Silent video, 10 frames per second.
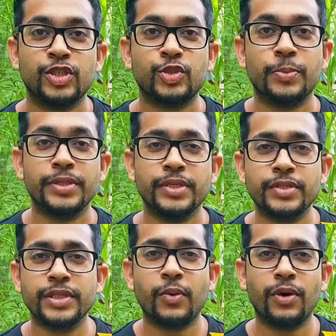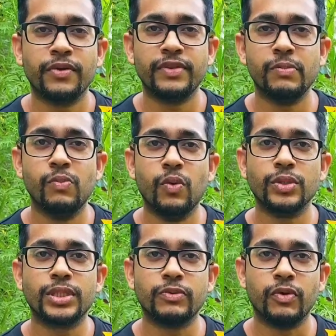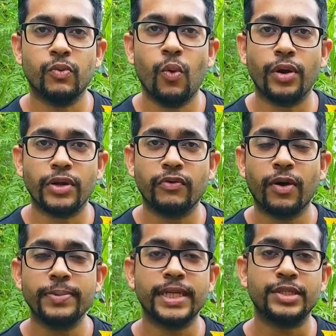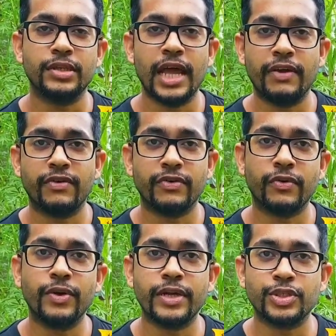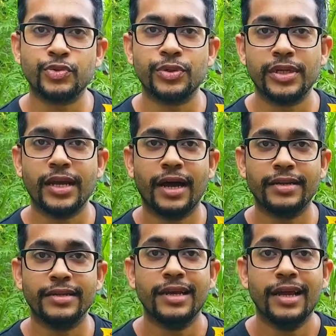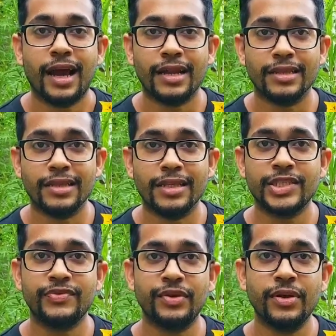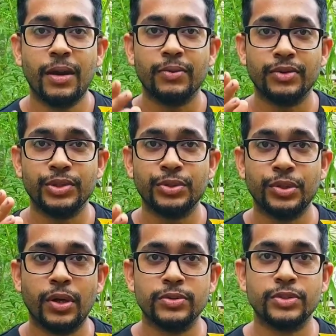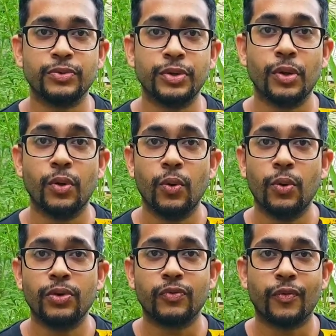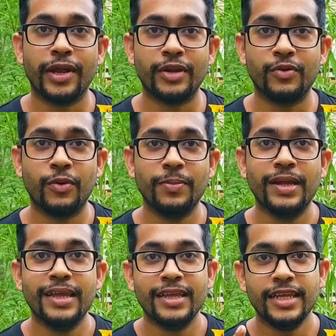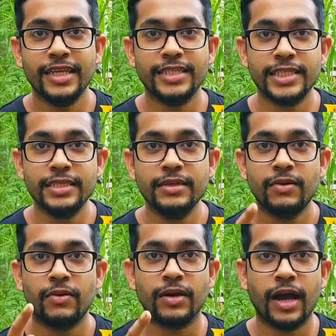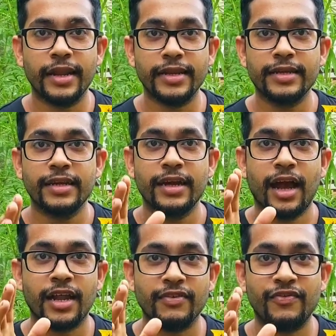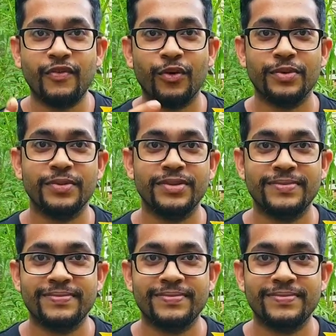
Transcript: Sweet potatoes are one of the most rewarding crops that you'll ever grow in a Trinidad garden. And in this video, I'm going to show you how to grow your own right at home, easy, organic, and affordable.